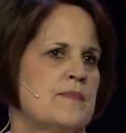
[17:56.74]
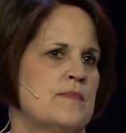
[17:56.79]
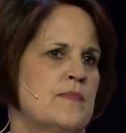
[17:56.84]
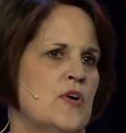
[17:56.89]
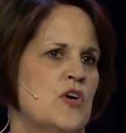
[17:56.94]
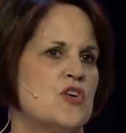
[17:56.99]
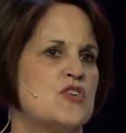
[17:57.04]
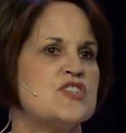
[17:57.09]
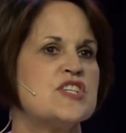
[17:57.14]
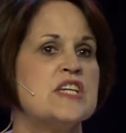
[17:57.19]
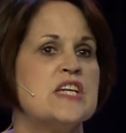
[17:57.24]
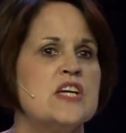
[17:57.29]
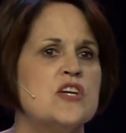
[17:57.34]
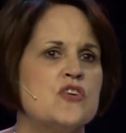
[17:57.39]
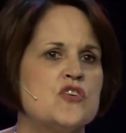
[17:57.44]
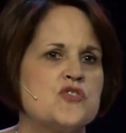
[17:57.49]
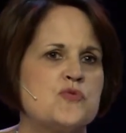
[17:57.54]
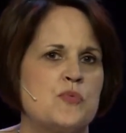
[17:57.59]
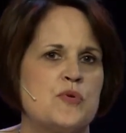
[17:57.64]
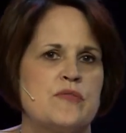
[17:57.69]
Her
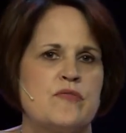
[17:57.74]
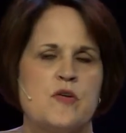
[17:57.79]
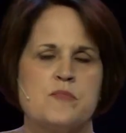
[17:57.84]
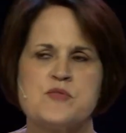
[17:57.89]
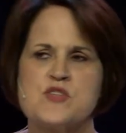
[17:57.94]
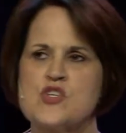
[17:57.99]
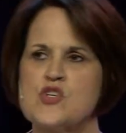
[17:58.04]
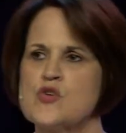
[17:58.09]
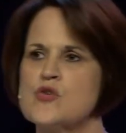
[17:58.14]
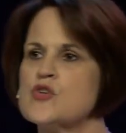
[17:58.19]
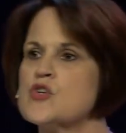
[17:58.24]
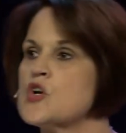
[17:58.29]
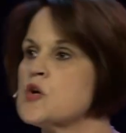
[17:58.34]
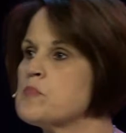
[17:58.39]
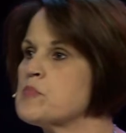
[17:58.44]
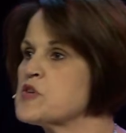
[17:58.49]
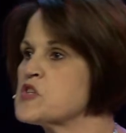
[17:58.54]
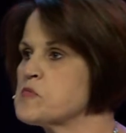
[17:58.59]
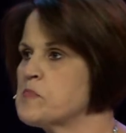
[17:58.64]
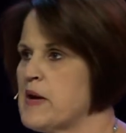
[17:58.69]
tears would have obscured her
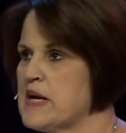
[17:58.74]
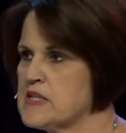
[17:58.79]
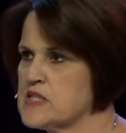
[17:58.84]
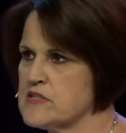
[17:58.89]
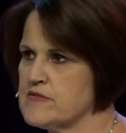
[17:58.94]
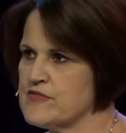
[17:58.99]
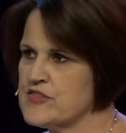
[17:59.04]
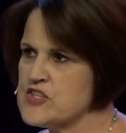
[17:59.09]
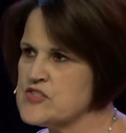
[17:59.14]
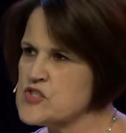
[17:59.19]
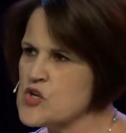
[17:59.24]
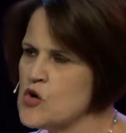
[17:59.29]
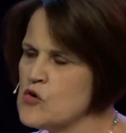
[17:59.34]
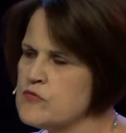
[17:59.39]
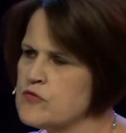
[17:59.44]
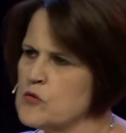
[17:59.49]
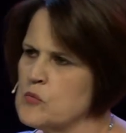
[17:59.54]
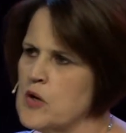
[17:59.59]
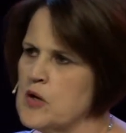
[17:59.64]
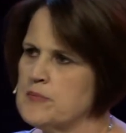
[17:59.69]
perspective. This
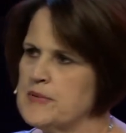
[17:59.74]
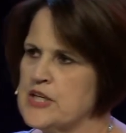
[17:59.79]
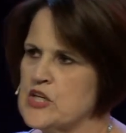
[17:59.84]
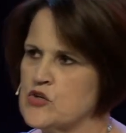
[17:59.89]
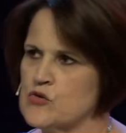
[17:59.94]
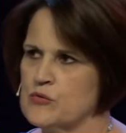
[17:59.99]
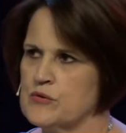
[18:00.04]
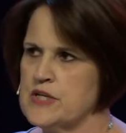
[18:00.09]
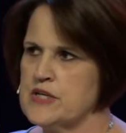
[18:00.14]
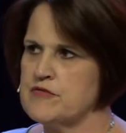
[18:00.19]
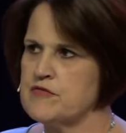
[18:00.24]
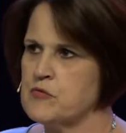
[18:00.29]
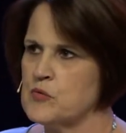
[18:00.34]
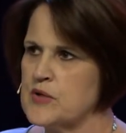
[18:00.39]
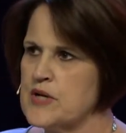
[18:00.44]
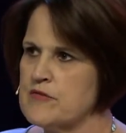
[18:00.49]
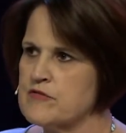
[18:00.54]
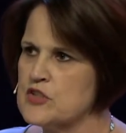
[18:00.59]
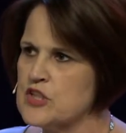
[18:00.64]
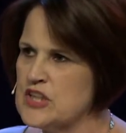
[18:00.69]
overwhelming grief
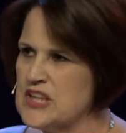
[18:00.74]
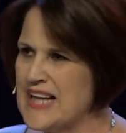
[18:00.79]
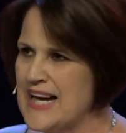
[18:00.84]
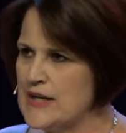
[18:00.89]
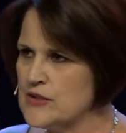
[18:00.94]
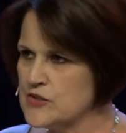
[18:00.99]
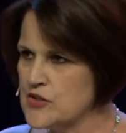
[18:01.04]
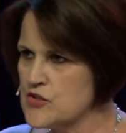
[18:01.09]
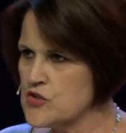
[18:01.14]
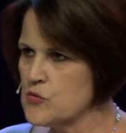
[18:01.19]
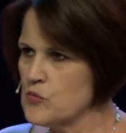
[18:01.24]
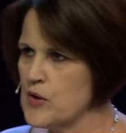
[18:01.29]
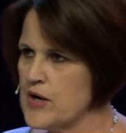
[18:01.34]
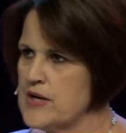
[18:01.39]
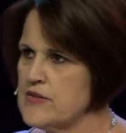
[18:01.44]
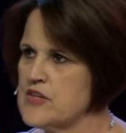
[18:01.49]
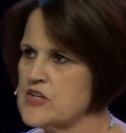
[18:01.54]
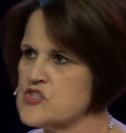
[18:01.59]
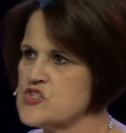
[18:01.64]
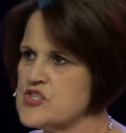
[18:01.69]
would have clouded the
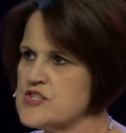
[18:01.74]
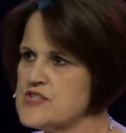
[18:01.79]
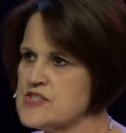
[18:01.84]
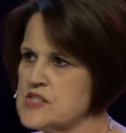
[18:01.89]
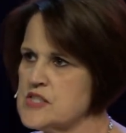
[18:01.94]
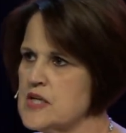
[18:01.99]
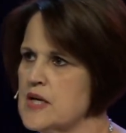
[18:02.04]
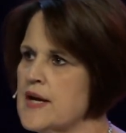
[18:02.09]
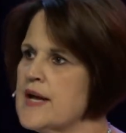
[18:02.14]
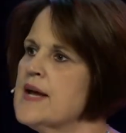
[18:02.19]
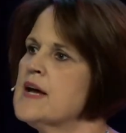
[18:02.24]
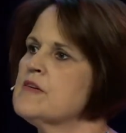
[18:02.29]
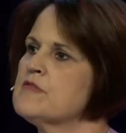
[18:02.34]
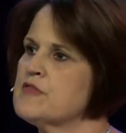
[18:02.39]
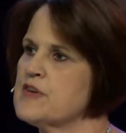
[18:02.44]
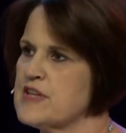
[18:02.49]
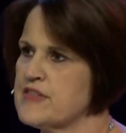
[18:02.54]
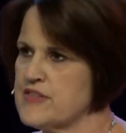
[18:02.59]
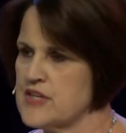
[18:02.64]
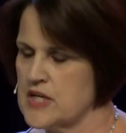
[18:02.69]
way that she's seeing
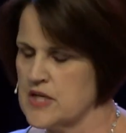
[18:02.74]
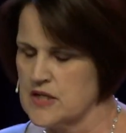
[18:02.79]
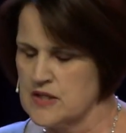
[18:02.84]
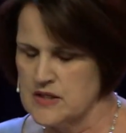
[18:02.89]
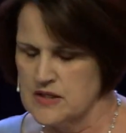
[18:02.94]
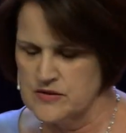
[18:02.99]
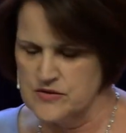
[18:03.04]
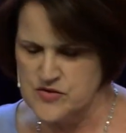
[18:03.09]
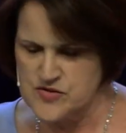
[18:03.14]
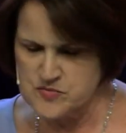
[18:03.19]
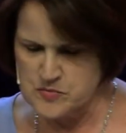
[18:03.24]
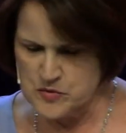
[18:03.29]
everything in this